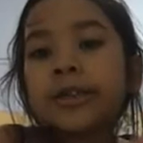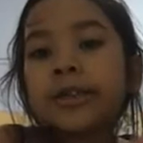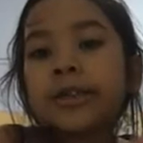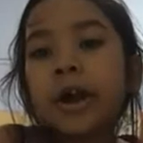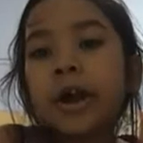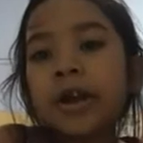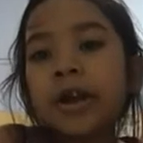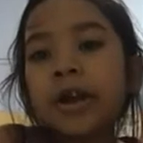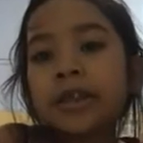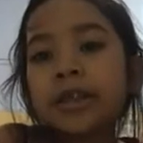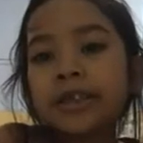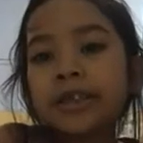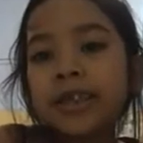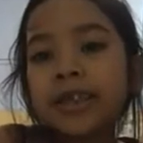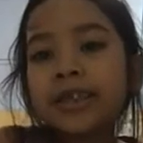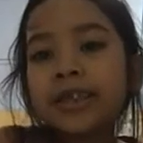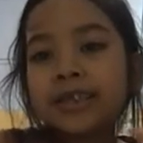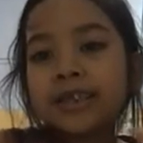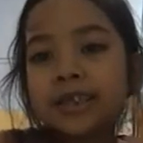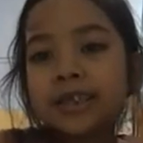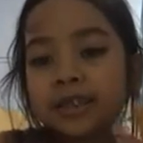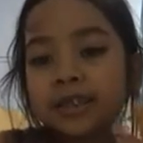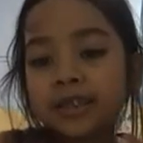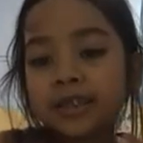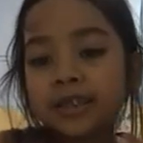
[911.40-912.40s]

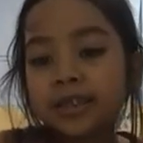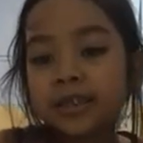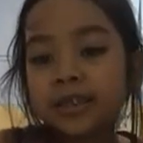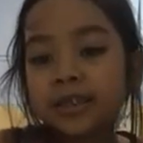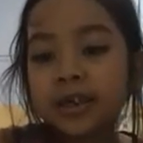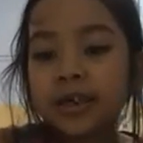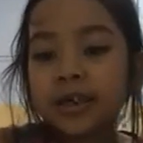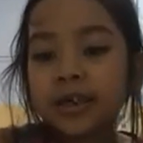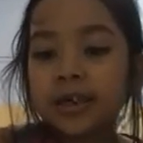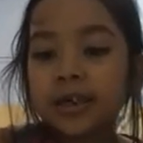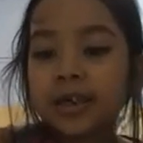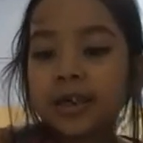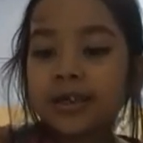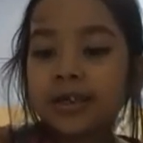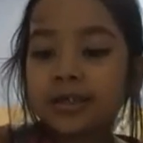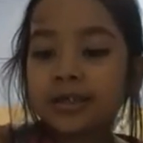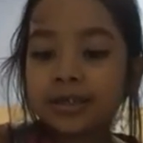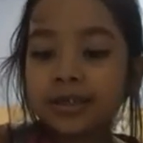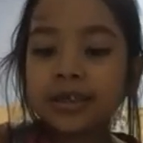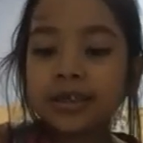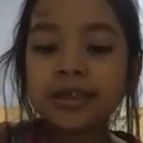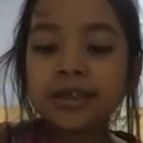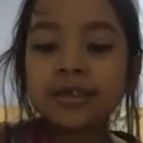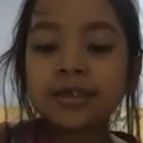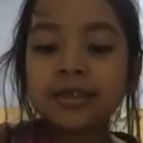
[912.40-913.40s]
darkness.
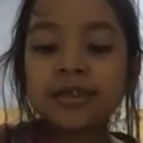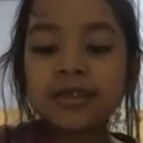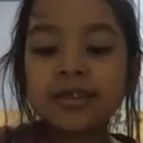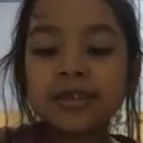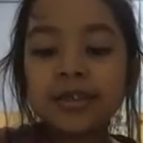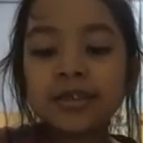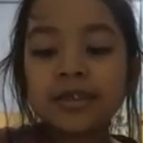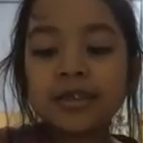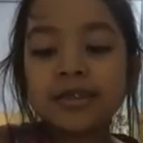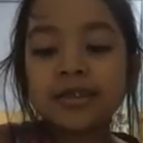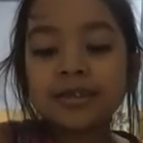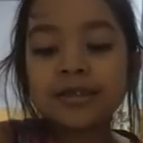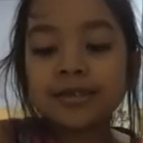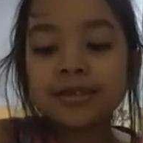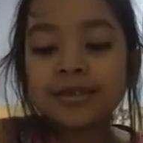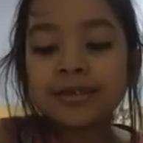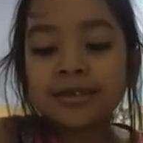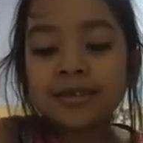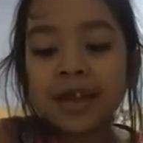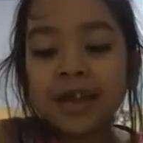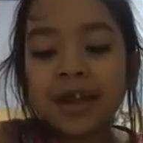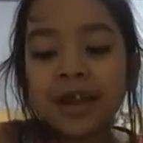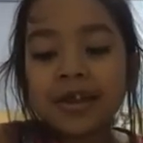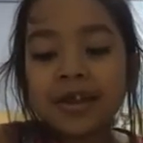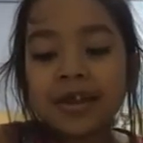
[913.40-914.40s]
Just a
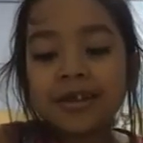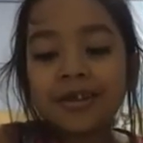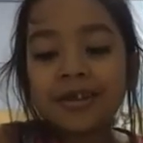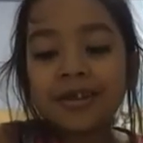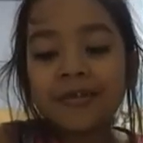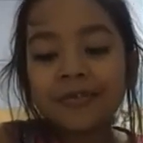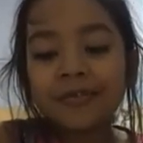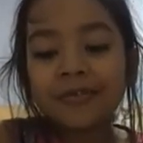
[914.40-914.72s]
style of